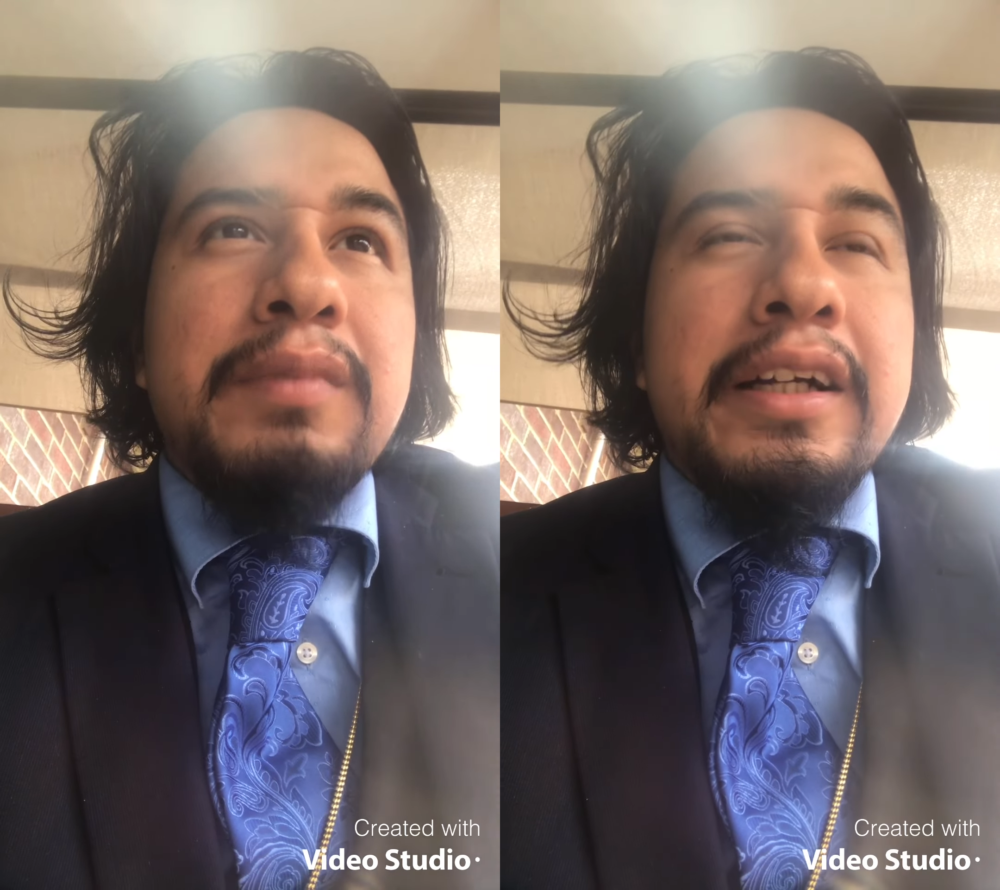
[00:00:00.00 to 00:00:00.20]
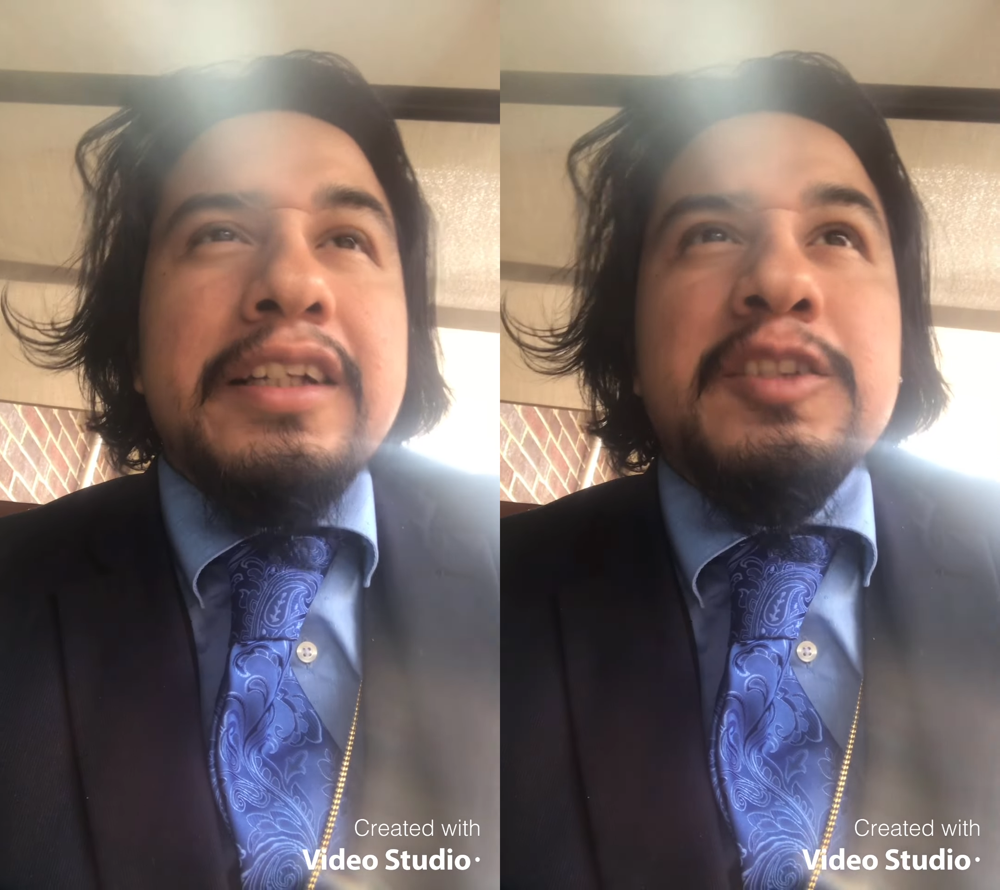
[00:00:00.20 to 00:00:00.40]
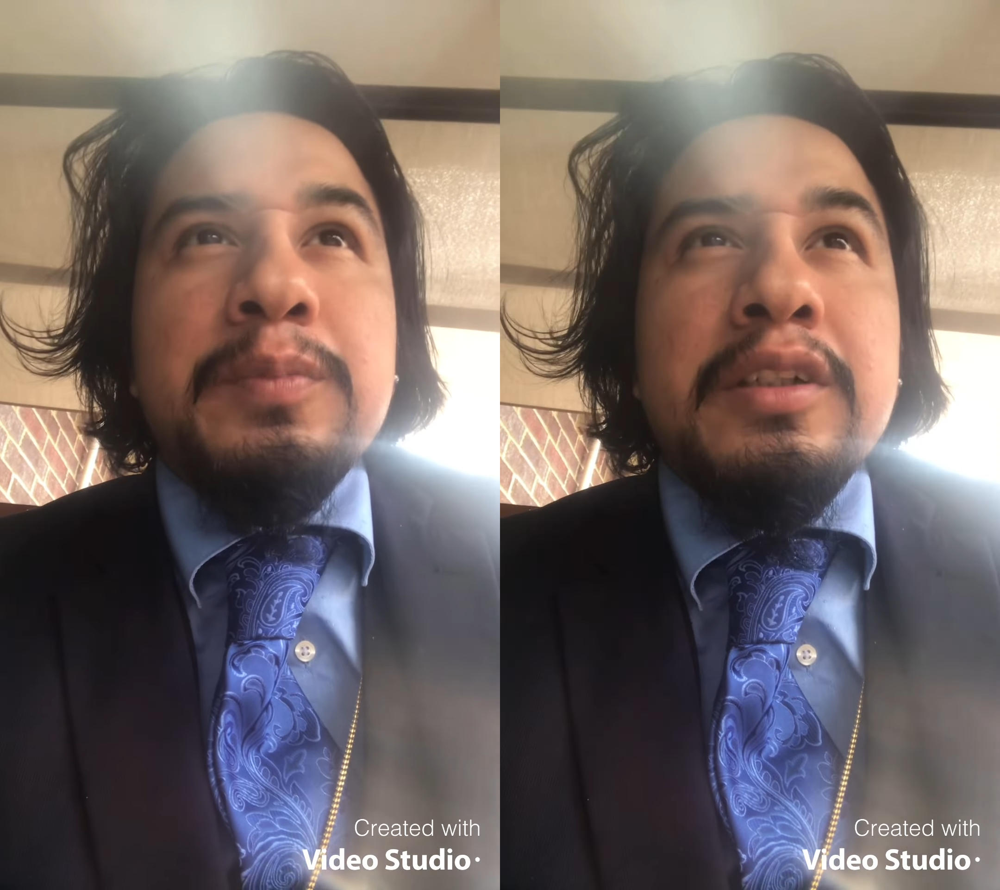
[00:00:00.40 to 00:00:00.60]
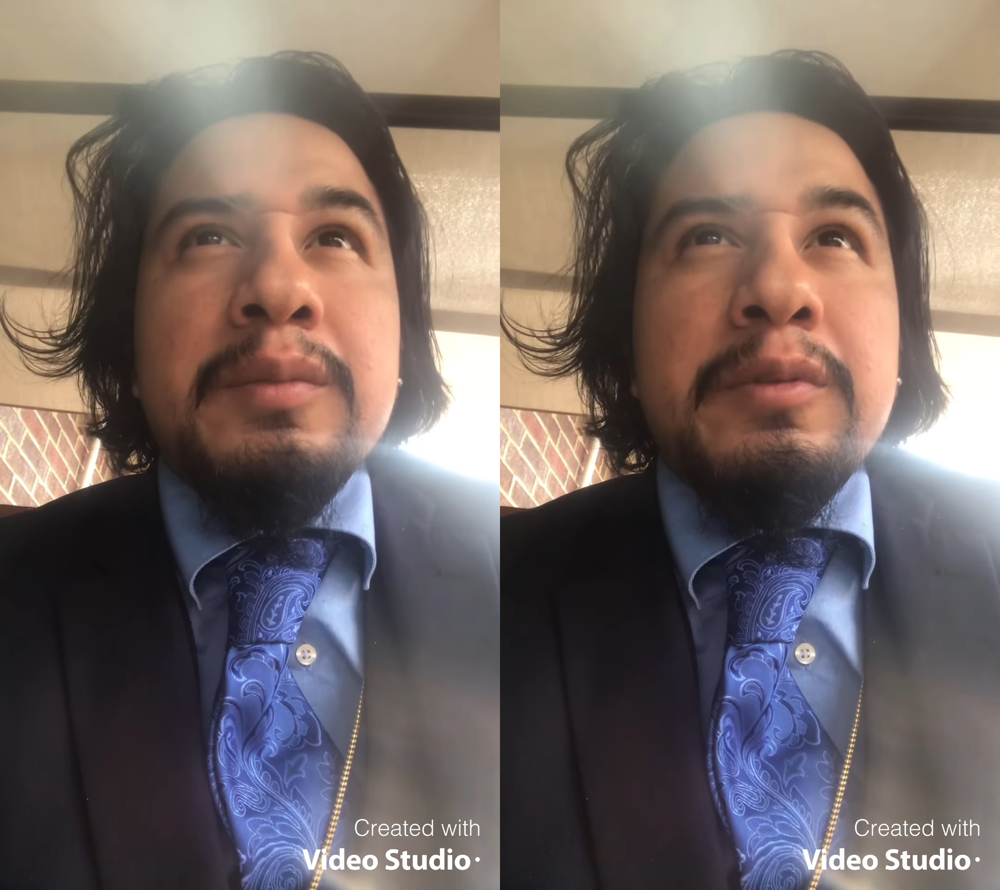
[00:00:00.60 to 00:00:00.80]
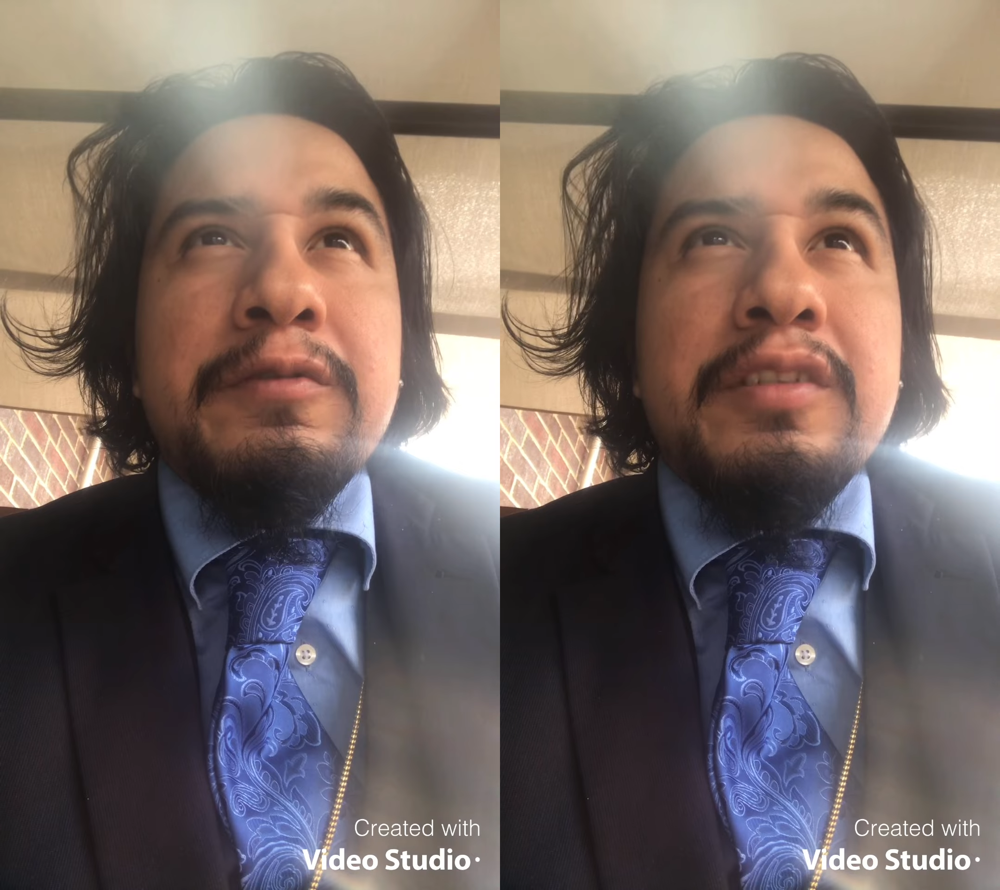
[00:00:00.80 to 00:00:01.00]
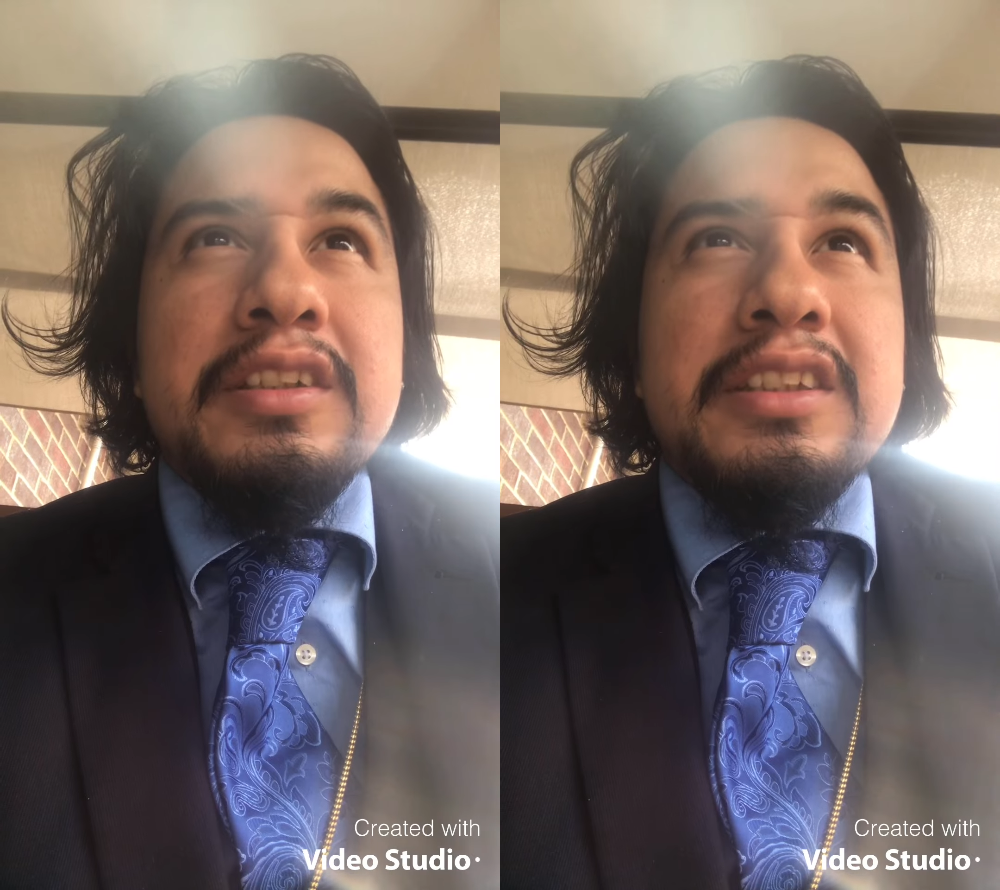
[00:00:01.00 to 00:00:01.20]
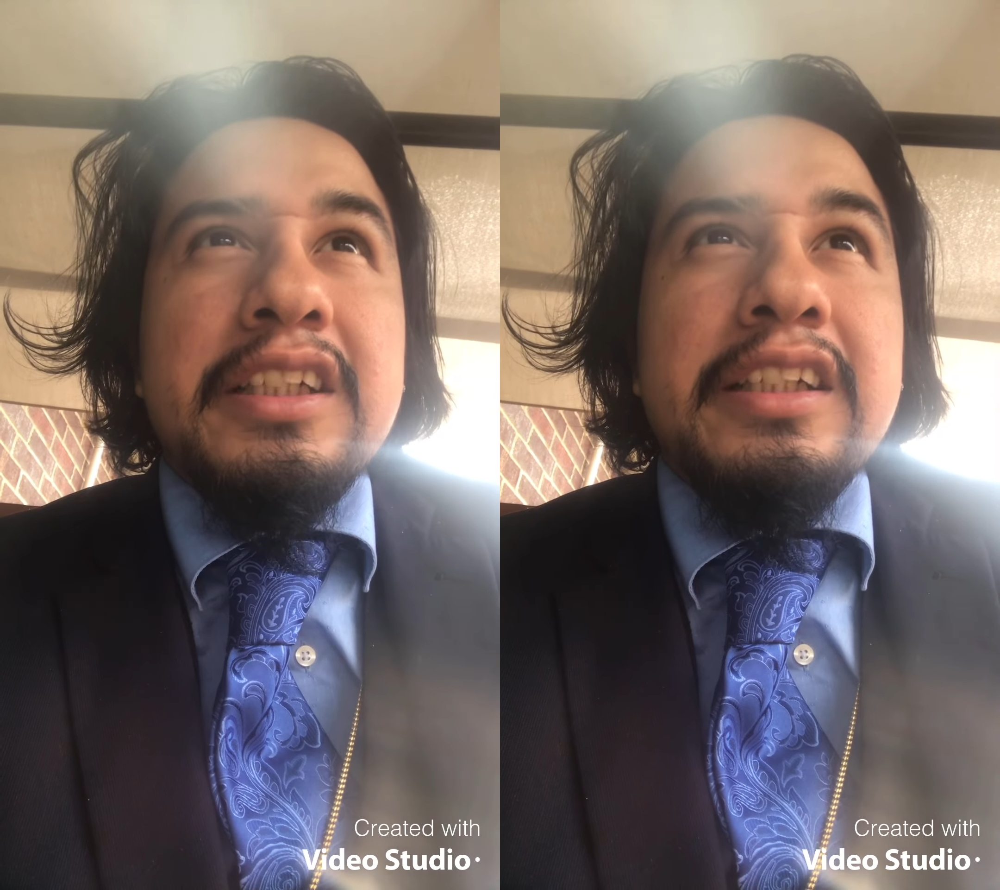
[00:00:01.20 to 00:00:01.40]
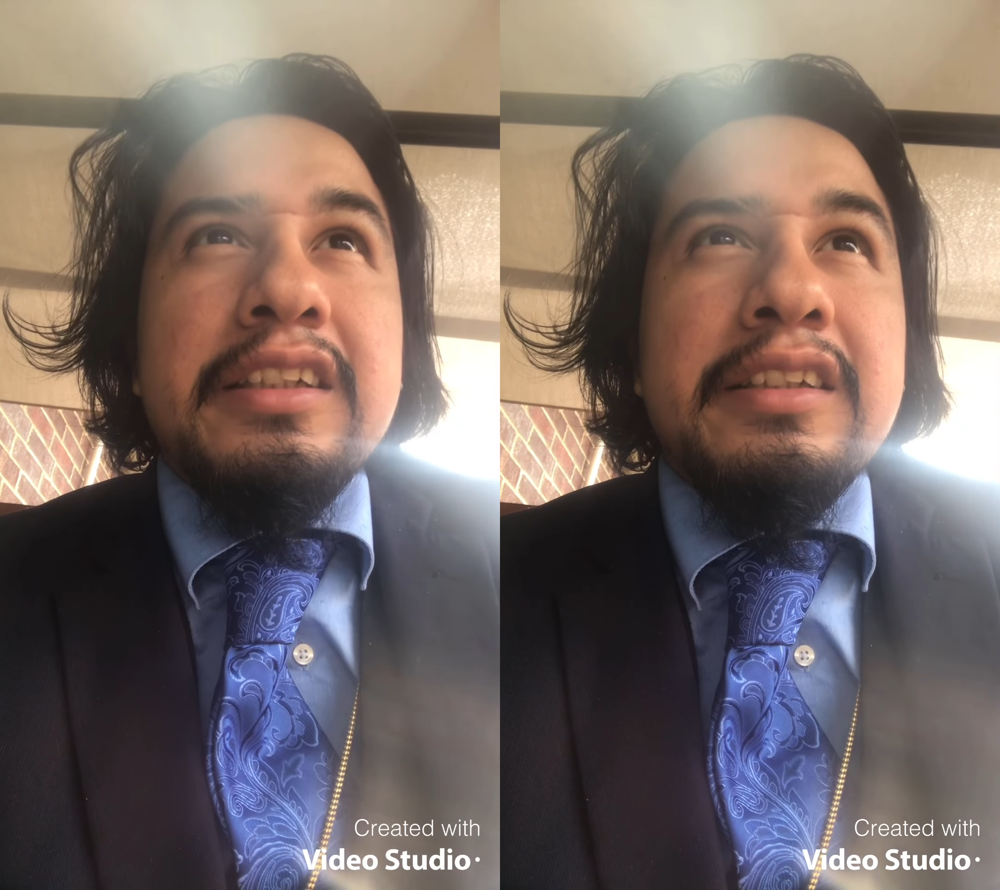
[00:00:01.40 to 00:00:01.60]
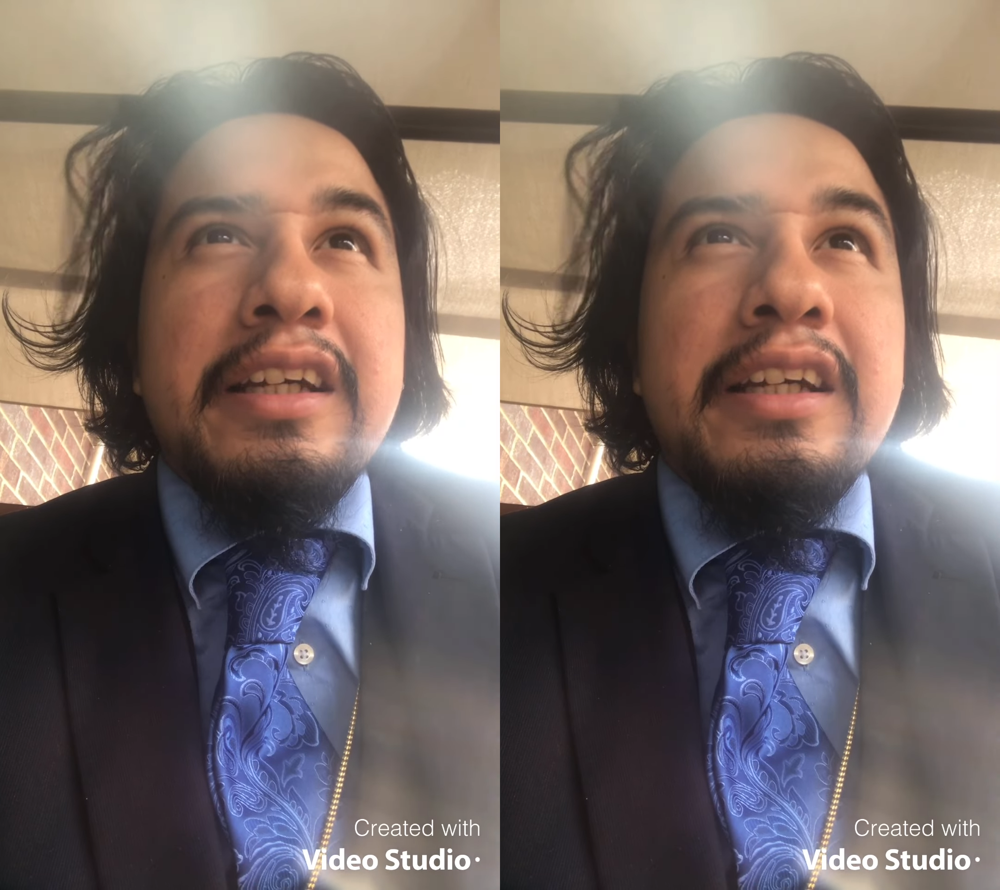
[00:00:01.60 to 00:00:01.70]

I guess, putting up a front saying